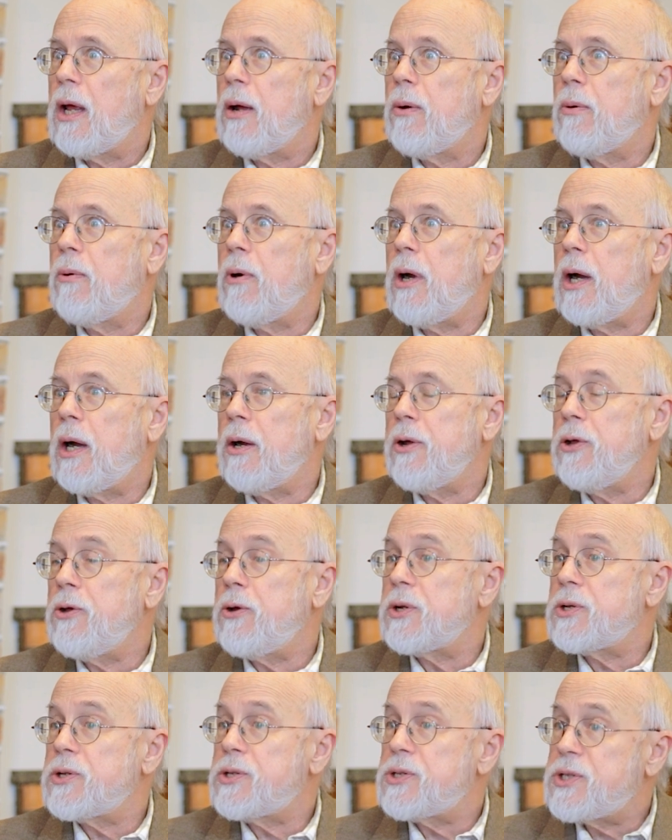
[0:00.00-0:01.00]
where you
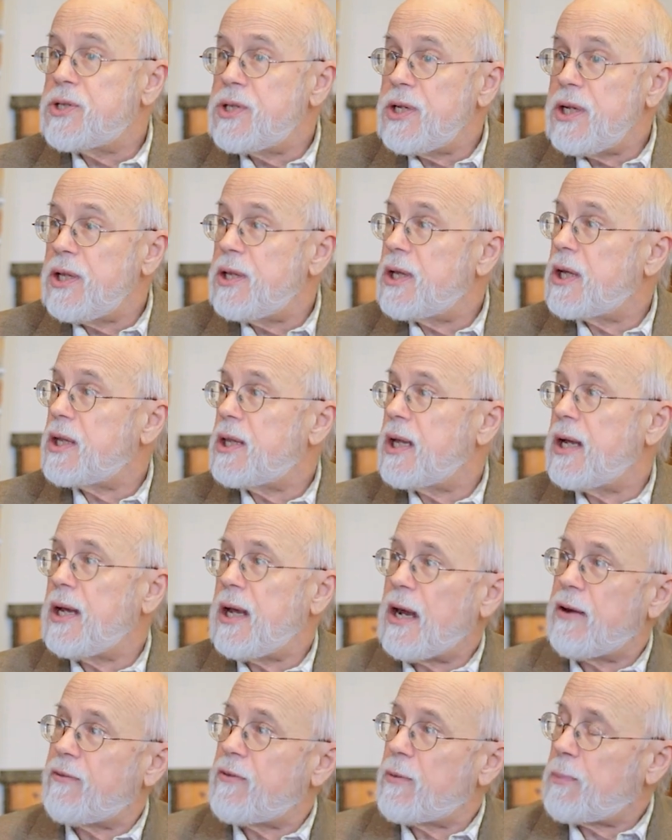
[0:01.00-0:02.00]
can see that they
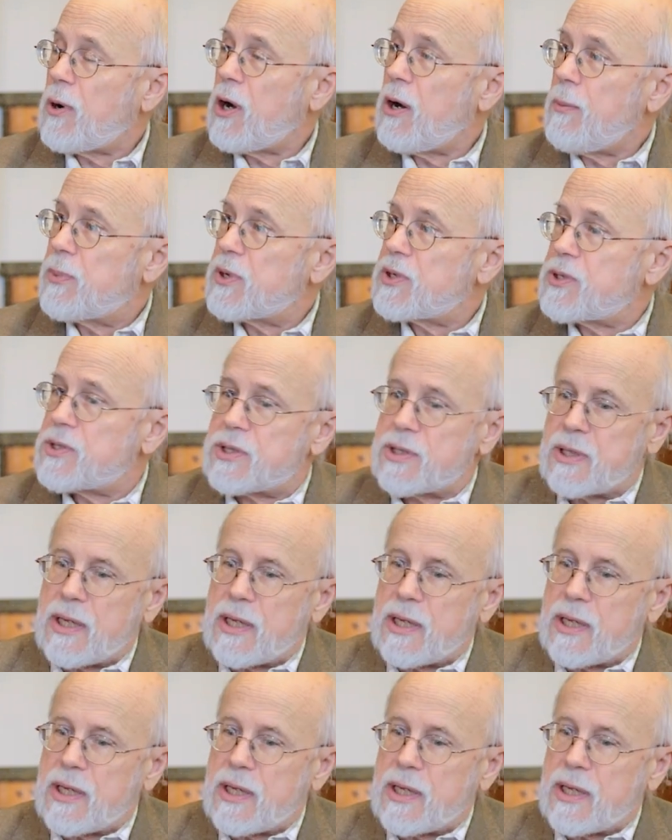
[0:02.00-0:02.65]
have a purpose.